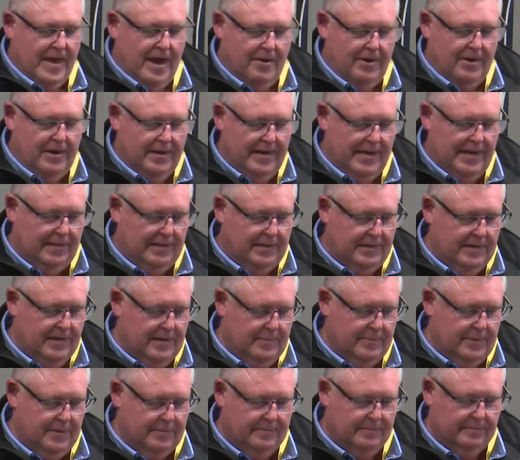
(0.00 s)
and Helen
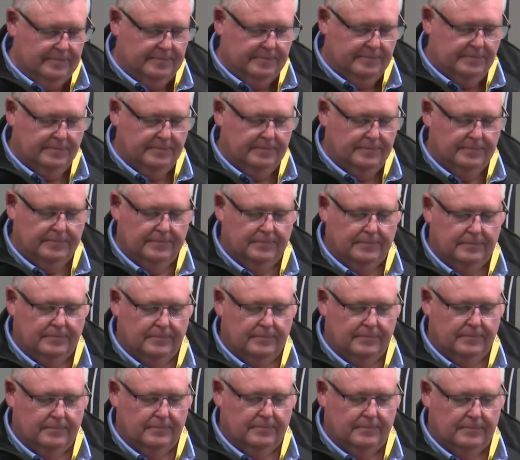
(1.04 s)
Hibbard,
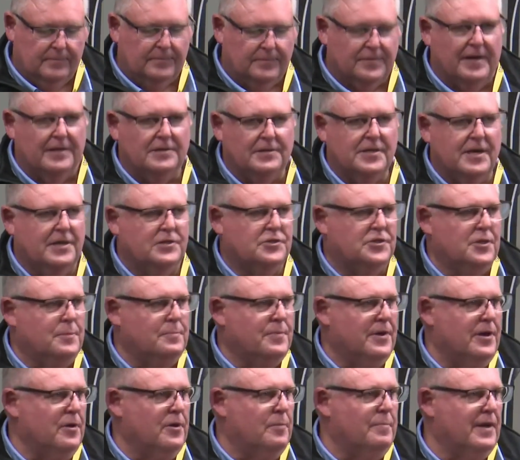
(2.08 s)
fantastic
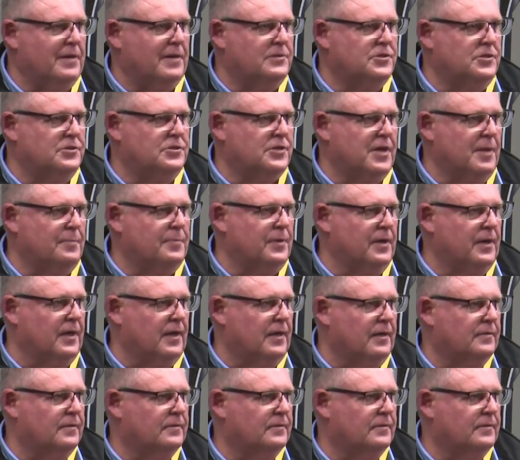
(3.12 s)
pair of budgies up here.